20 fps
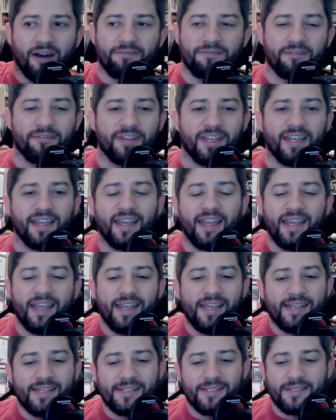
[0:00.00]
of it.
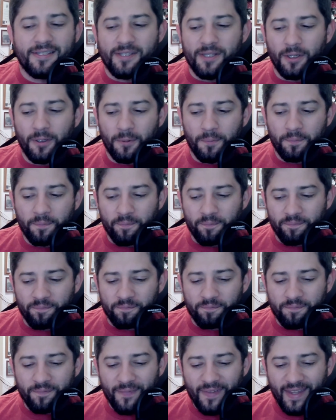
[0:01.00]
So
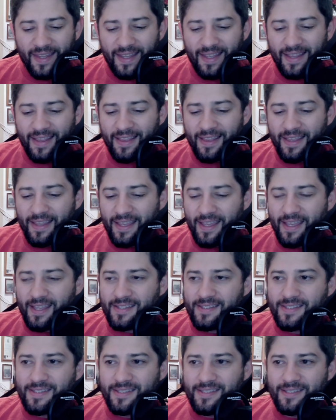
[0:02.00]

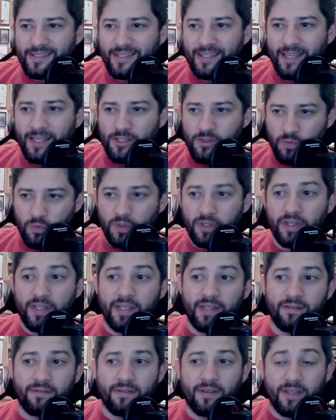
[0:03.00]
it's it's
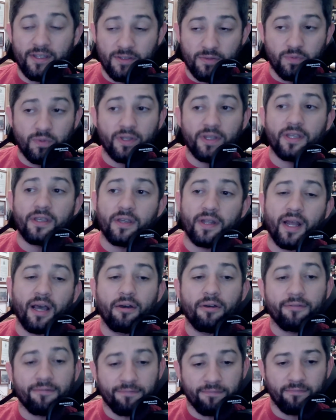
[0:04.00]
really it's really good
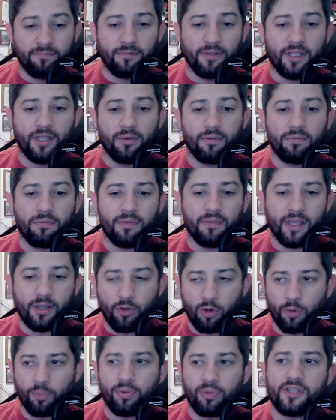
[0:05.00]
how it, you know,
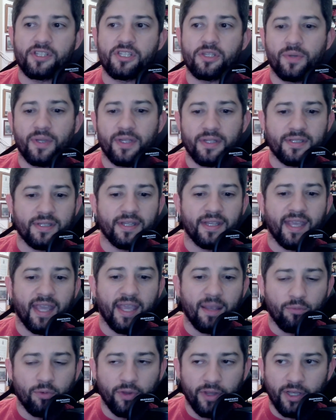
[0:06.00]
incorporates you into the
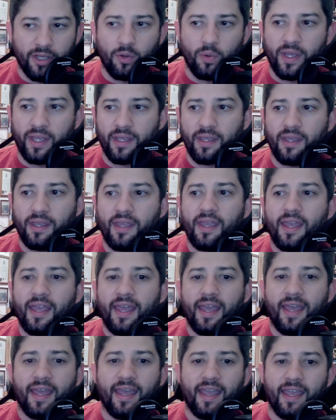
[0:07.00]
game really quick.
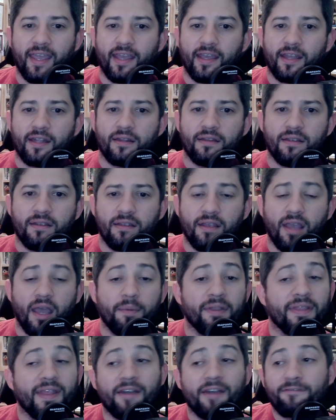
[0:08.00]
And I
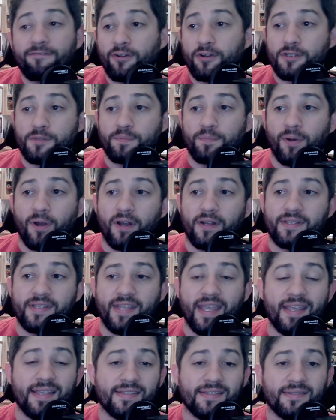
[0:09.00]
mean, that first part
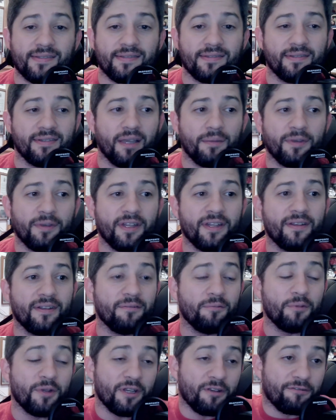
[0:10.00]
takes, I mean,
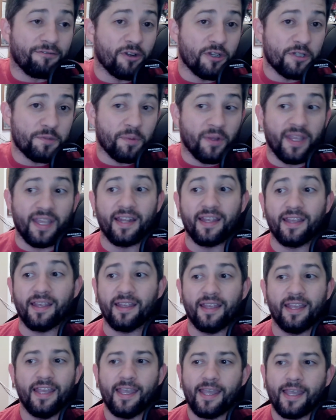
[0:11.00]
when you're first playing it,
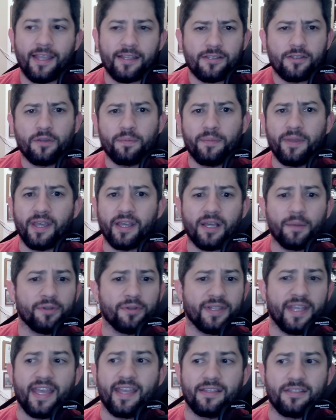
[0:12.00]
it took me a couple
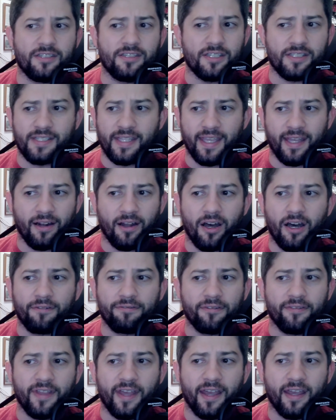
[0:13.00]
days just to get off
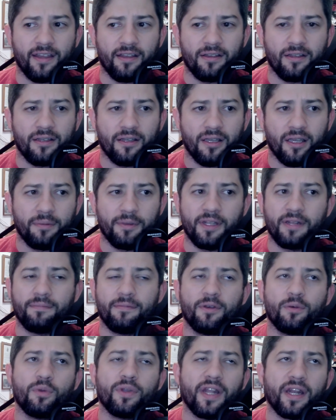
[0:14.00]
of that. I mean,
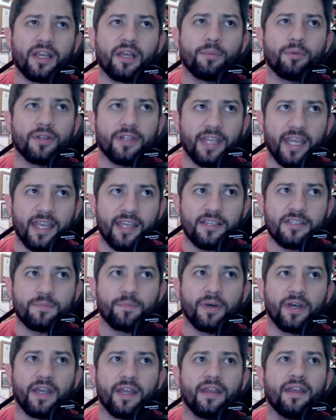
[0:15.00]
well, not a couple days,
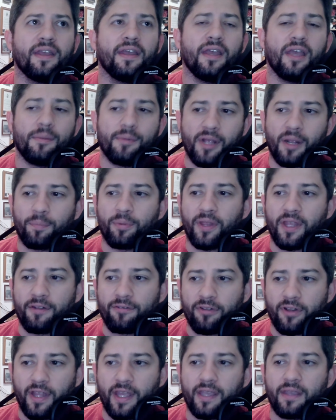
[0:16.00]
but I mean, I played
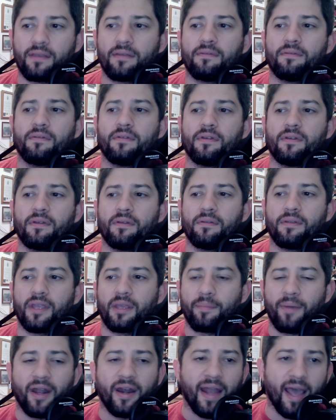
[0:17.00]
for like, like
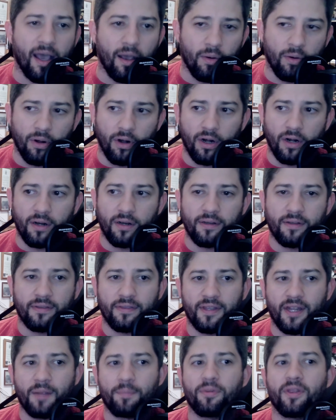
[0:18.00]
about an hour,
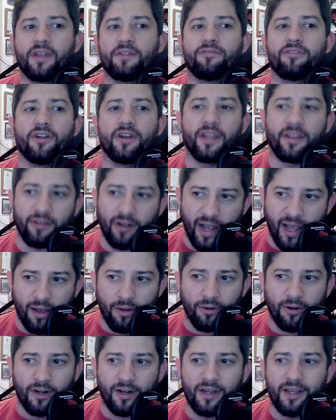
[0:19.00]
then I played for another
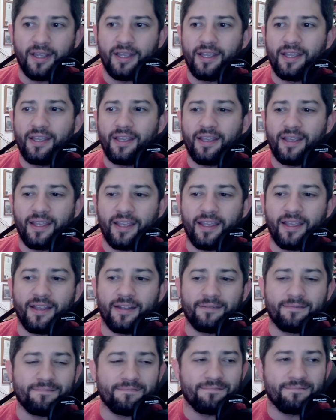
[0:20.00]
hour.
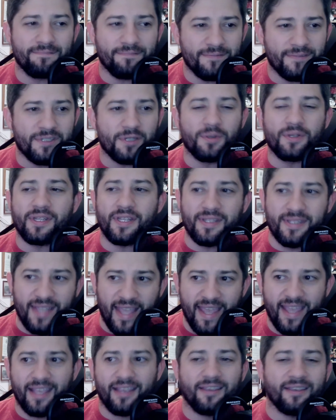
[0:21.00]
And so it did
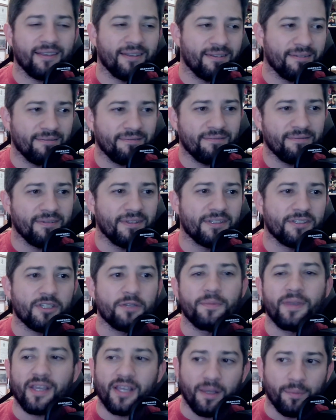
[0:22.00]
take, it took
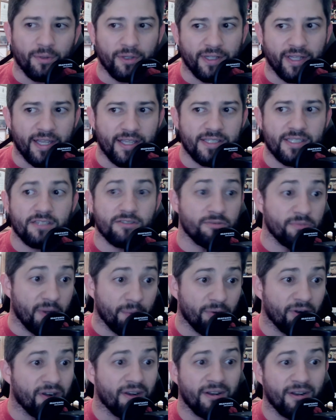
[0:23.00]
me a couple of days. Cause
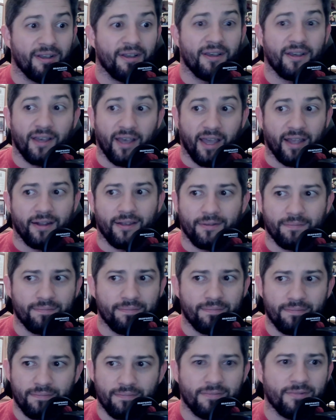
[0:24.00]
remember I had a
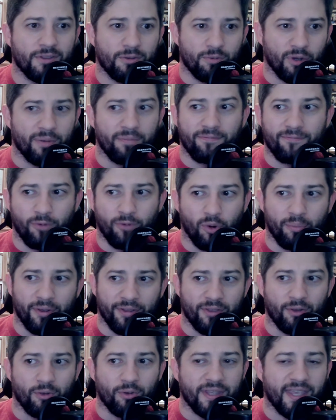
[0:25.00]
three, four
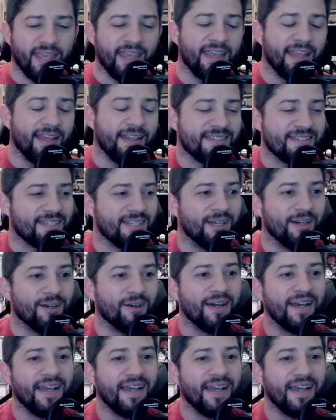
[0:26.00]
month old kid. So